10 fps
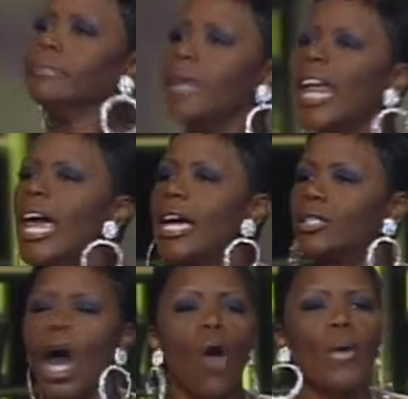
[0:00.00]
It
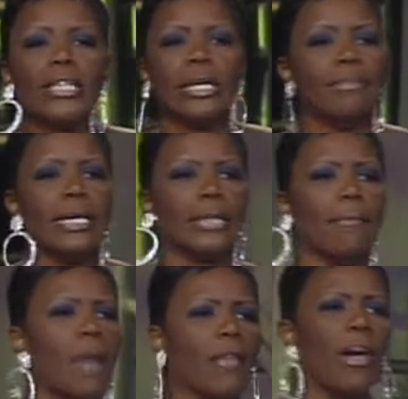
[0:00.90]
is. Hoism is a
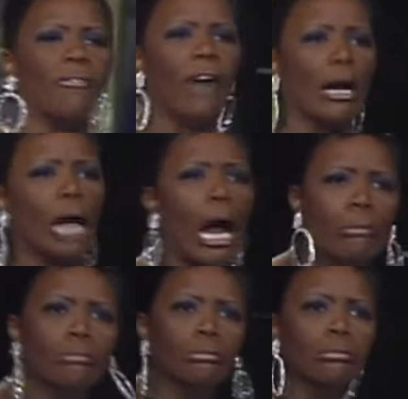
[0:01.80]
motherfucker.
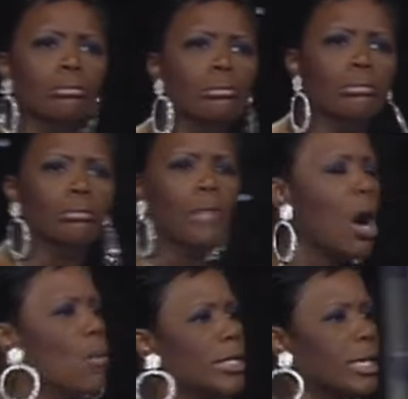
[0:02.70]

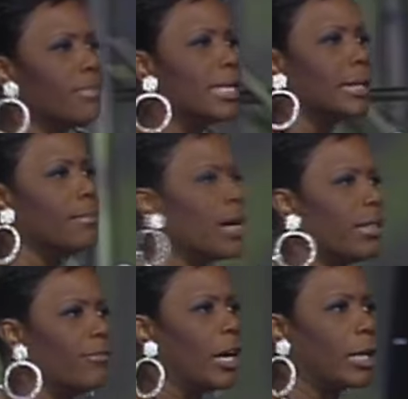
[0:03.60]
Hoism is a
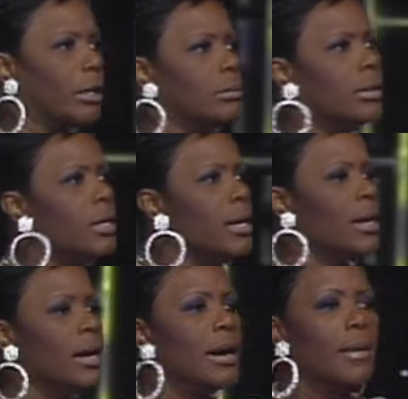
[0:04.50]
motherfucker.
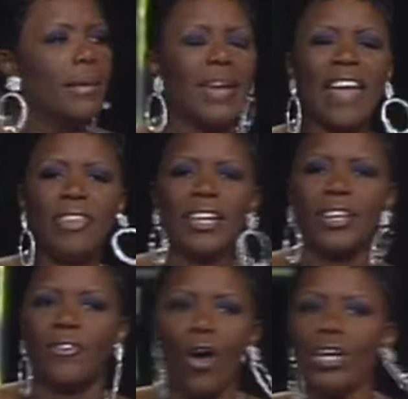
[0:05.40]
But I think
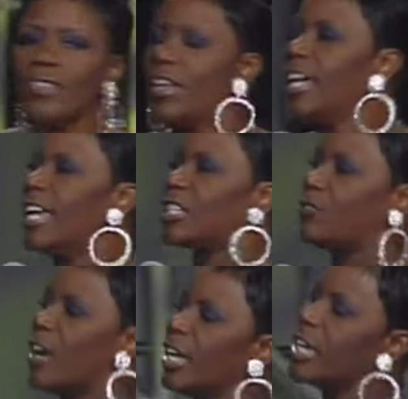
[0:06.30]
the only thing that's
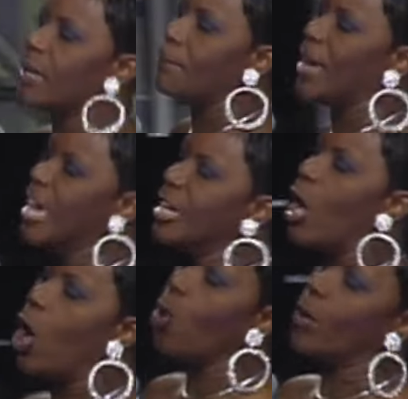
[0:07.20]
funnier than being a
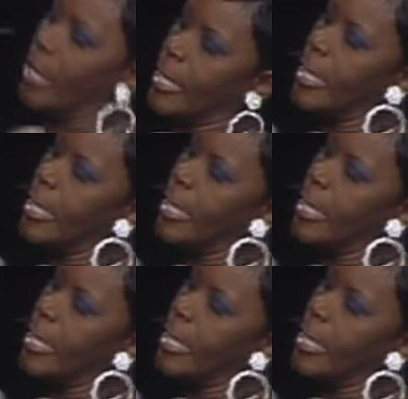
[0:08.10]
hoe